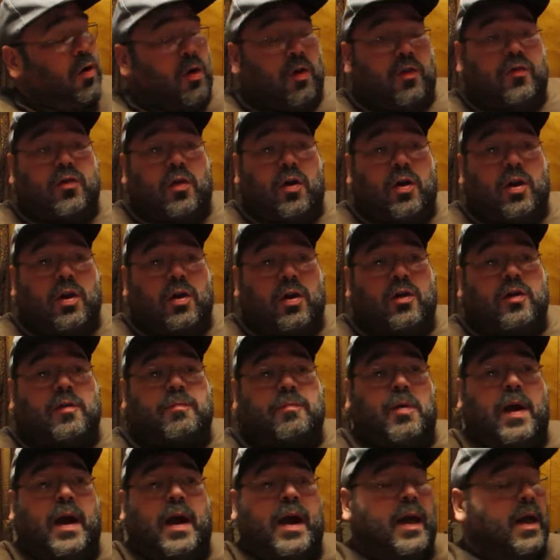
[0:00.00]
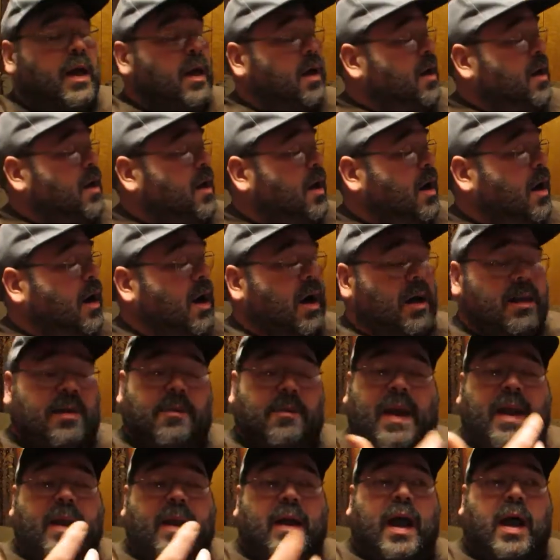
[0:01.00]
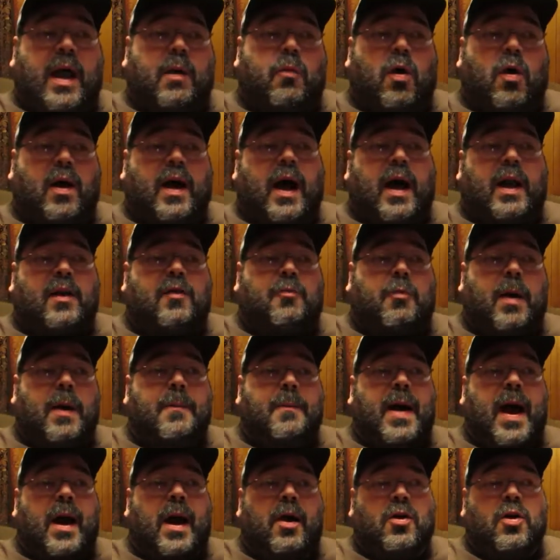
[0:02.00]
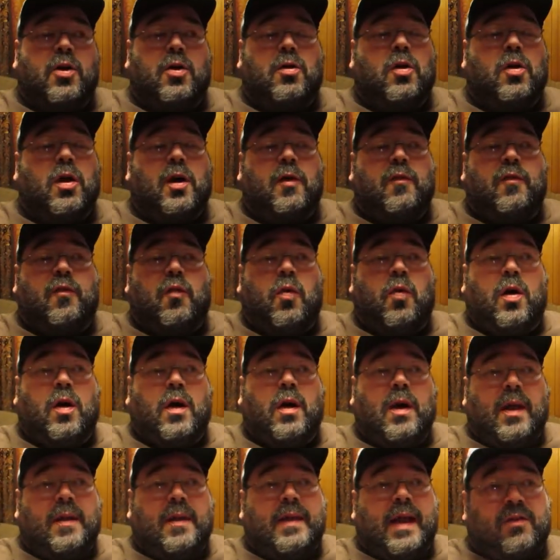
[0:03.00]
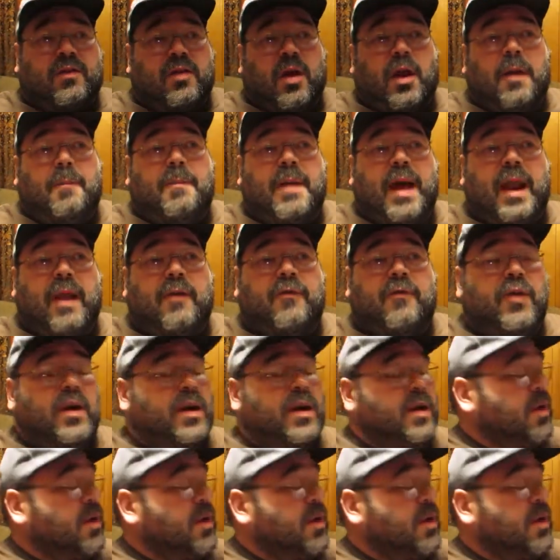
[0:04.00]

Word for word: or circular spray, uh, depending on what kind of spray pattern you're looking for. That's going to benefit